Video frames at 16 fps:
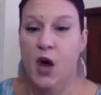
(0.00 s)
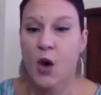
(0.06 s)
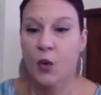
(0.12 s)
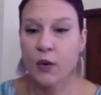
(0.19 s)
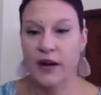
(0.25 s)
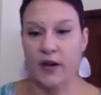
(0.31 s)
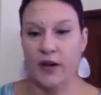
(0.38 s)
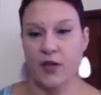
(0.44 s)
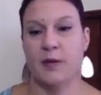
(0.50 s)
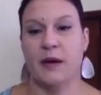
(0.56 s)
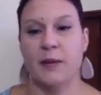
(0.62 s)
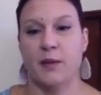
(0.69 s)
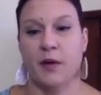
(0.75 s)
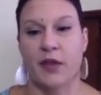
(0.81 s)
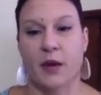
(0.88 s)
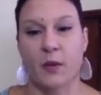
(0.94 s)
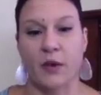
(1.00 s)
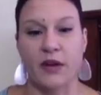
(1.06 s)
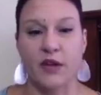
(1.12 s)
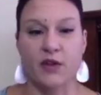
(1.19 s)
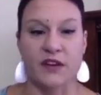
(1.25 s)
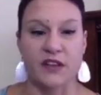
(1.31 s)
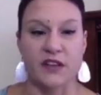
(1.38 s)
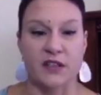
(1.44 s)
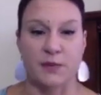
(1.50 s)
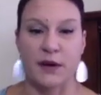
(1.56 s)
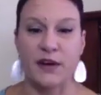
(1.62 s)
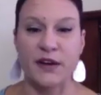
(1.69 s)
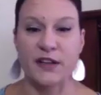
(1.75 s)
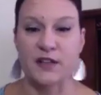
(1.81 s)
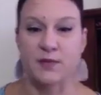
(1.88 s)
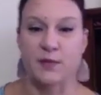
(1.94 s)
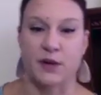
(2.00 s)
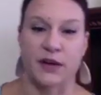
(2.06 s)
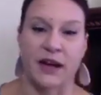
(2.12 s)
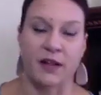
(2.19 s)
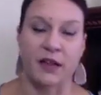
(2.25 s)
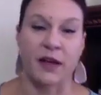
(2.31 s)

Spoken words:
We are the people that when you've experienced burnout,